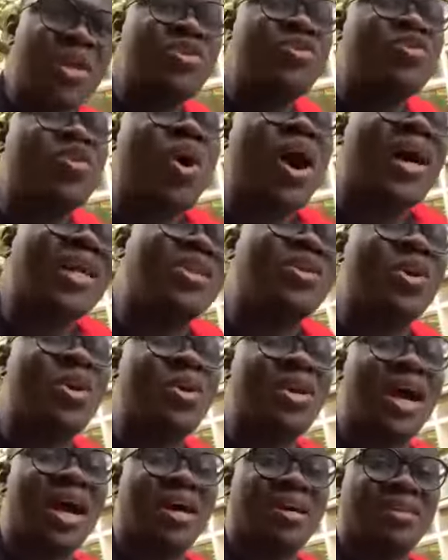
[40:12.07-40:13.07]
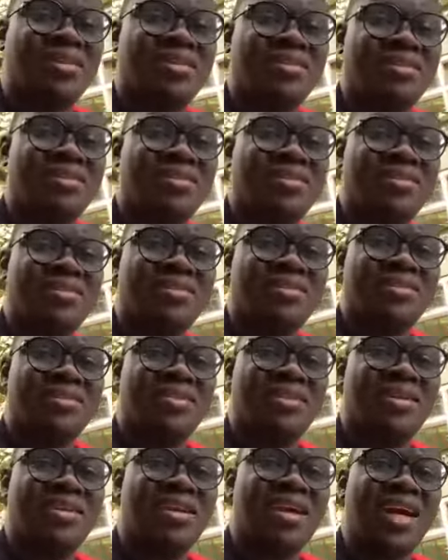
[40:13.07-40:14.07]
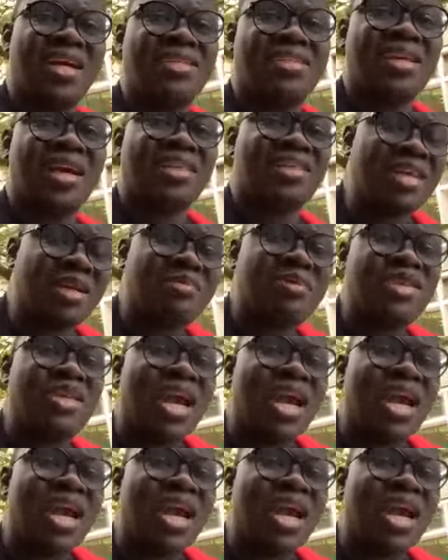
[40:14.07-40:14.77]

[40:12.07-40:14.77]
can the tenant become a racist to you